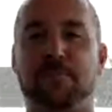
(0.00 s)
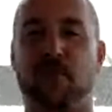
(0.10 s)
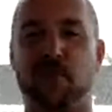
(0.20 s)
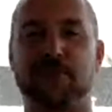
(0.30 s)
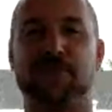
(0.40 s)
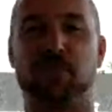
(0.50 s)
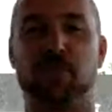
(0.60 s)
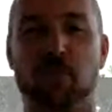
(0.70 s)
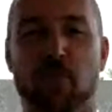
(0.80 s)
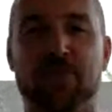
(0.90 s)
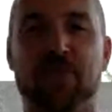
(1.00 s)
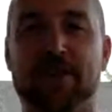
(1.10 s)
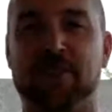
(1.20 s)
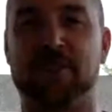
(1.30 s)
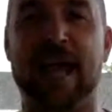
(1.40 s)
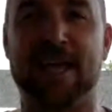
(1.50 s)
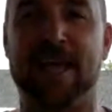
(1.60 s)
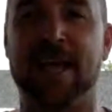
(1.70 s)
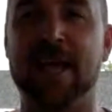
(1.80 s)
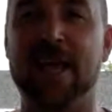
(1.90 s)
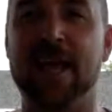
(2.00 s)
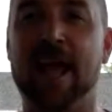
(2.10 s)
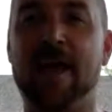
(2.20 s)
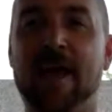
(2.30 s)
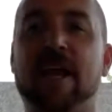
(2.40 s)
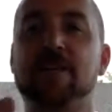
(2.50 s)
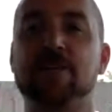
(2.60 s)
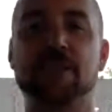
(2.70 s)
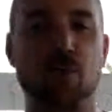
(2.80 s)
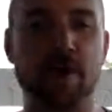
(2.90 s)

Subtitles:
versus what they're saying. And like I just